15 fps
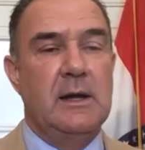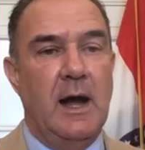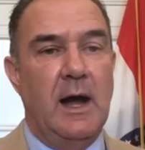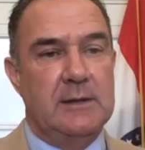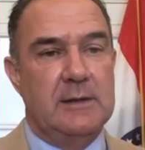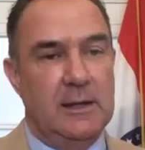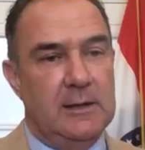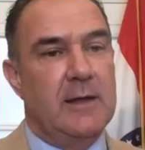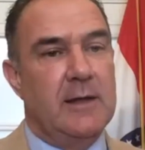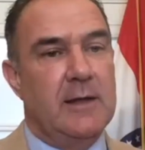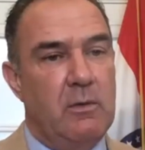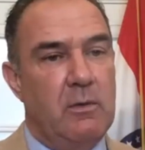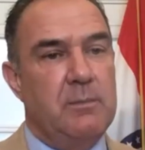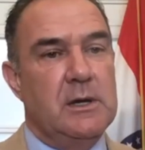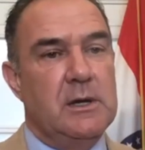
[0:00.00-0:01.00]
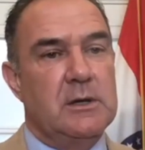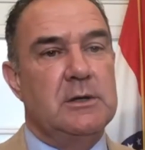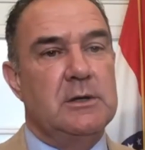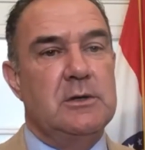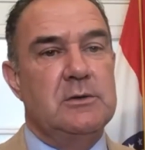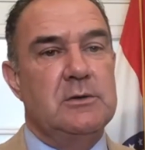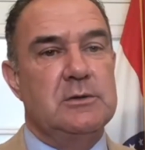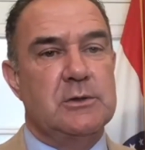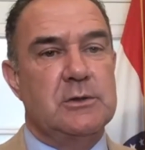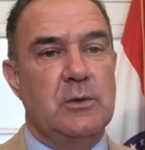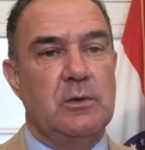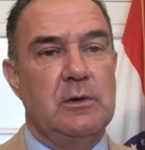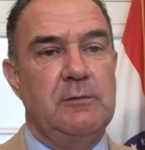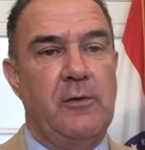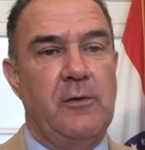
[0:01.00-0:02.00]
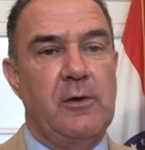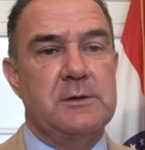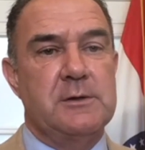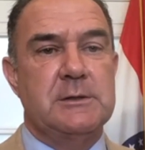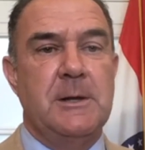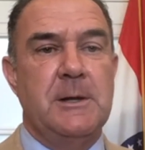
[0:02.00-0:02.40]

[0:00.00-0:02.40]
I think that will be a good news story for us.